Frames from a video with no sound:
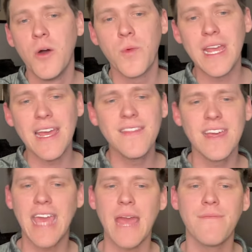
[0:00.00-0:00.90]
We end
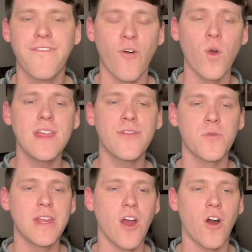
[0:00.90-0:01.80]
the game
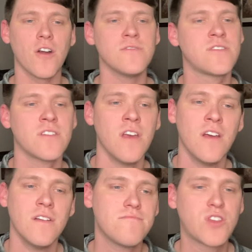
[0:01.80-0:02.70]
43 yards
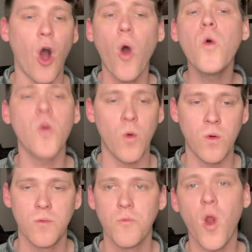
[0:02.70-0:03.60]
total
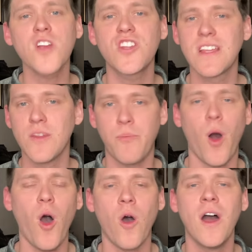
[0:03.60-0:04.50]
rushing the
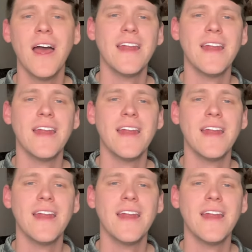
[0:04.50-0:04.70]
ball.